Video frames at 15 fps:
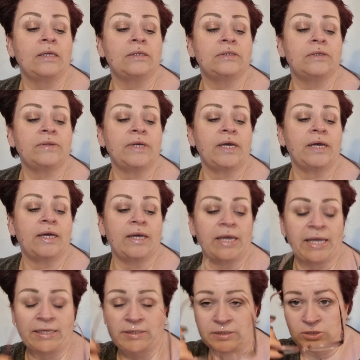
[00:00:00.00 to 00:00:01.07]
So yeah,
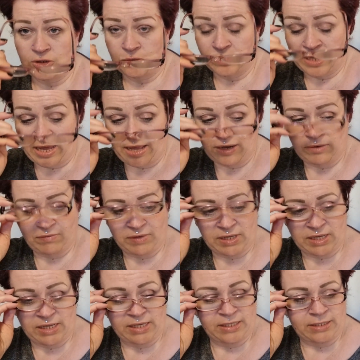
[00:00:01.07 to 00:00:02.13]
82
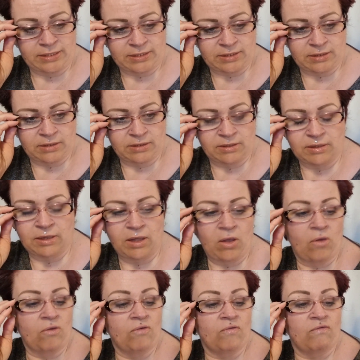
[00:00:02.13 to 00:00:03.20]
calories
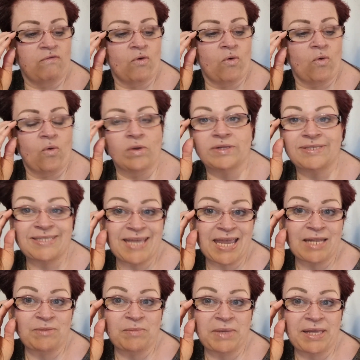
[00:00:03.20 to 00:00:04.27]
for
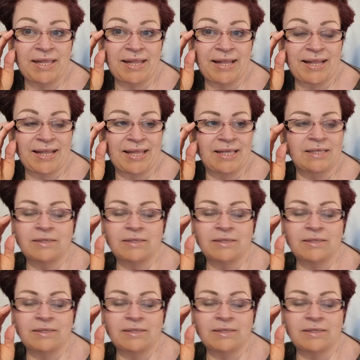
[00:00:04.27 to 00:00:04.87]
10 mil.